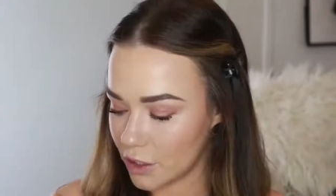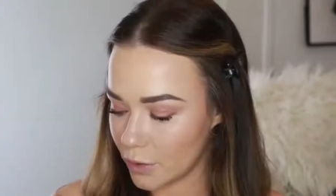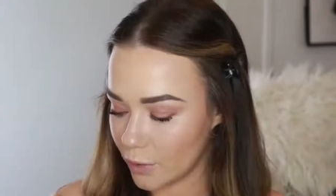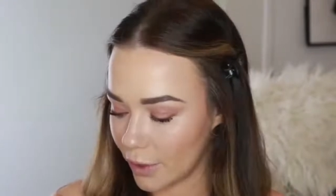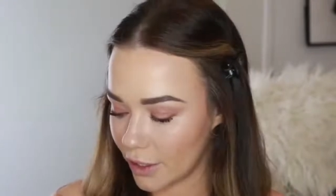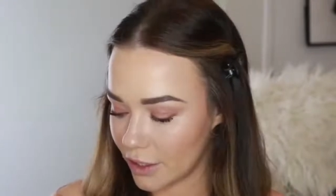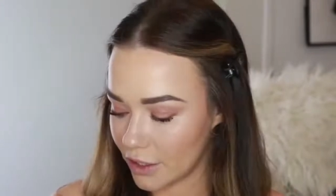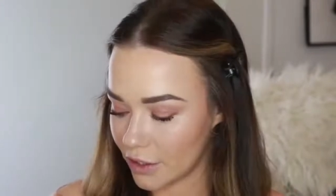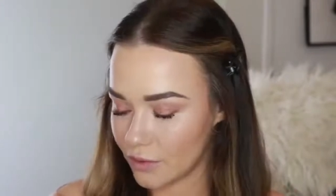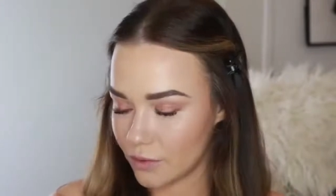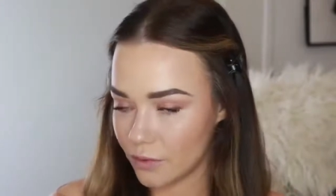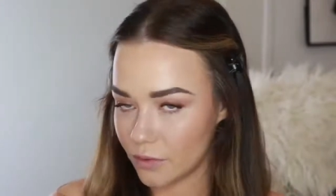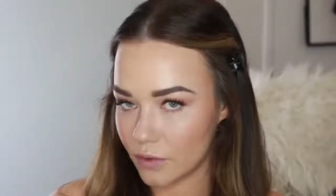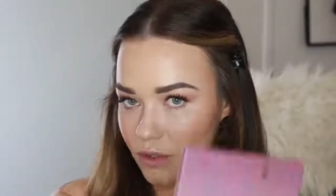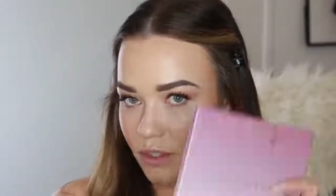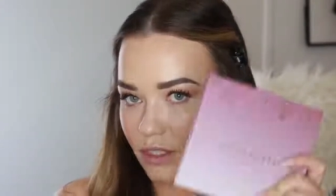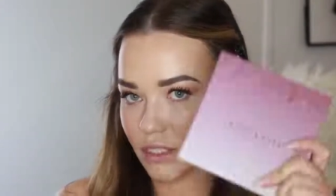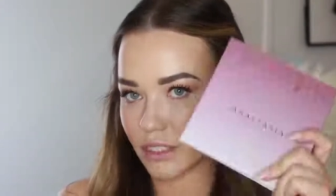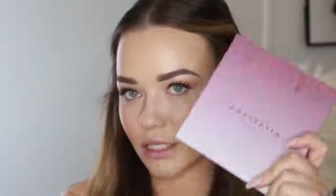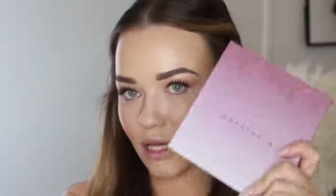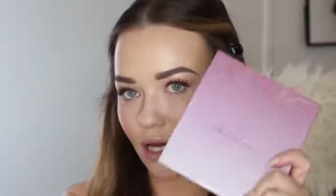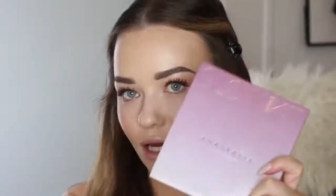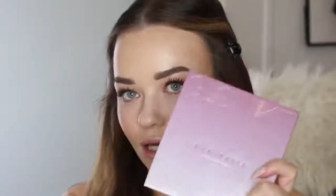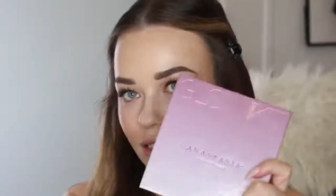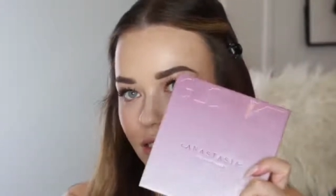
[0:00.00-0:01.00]
Do I
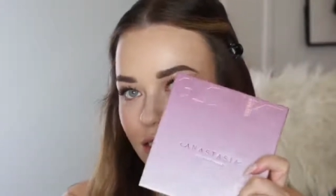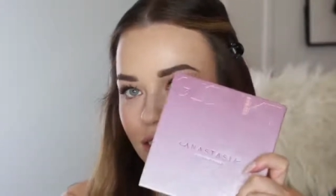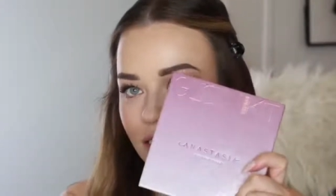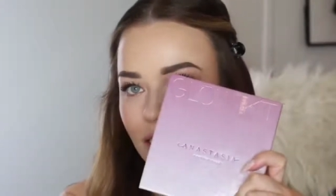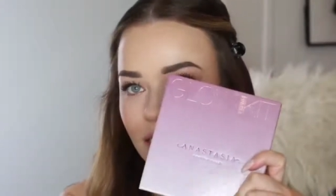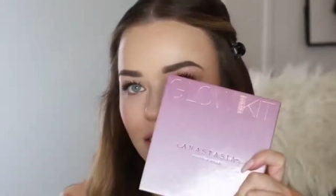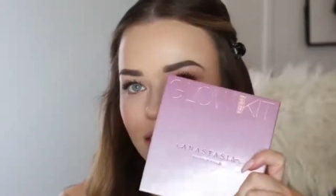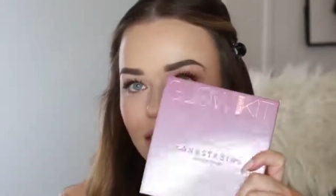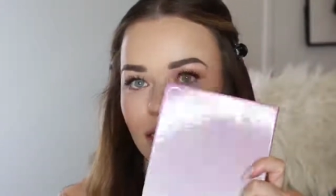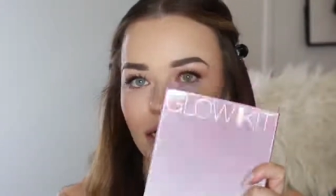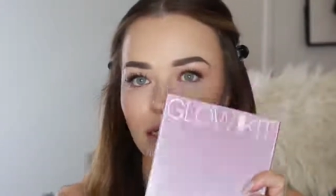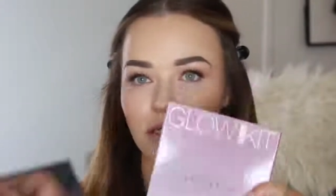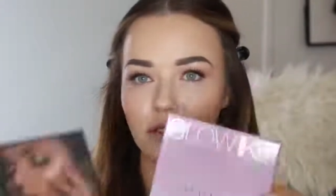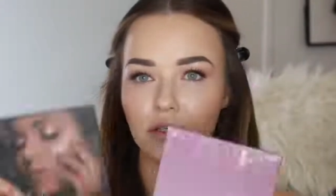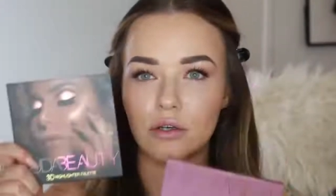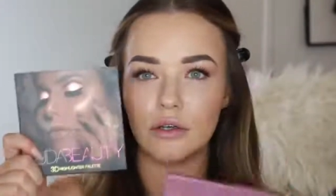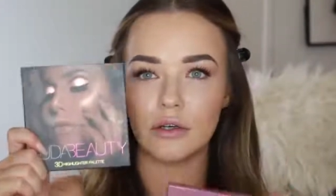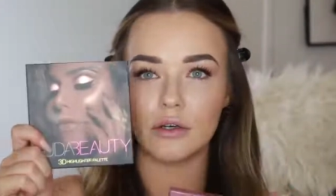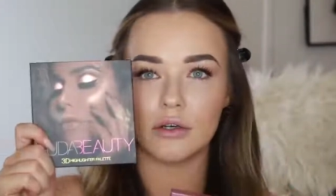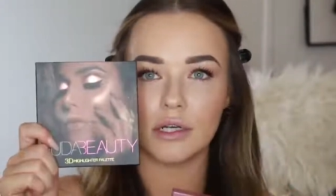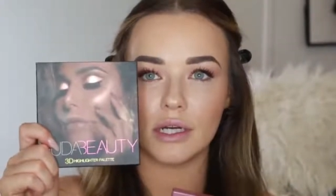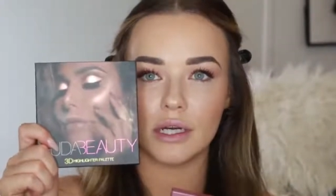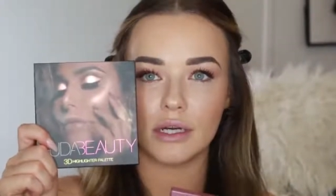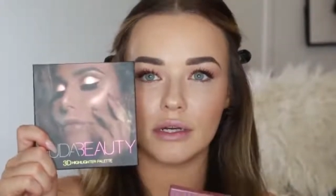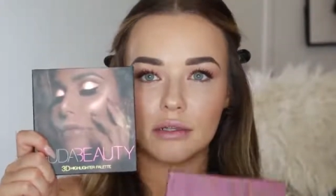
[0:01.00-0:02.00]
use Anastasia
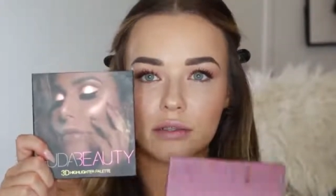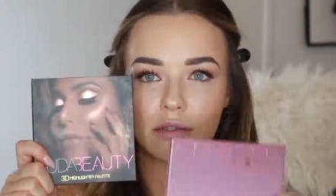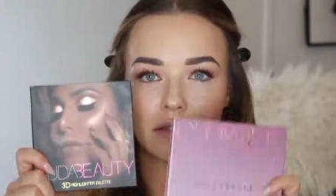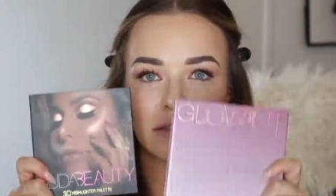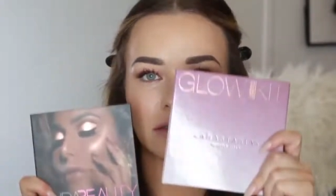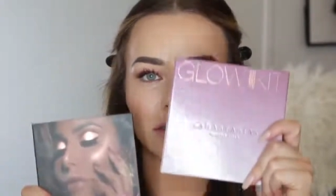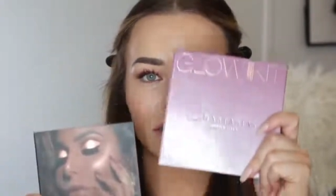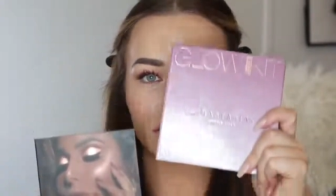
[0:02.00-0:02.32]
Huda?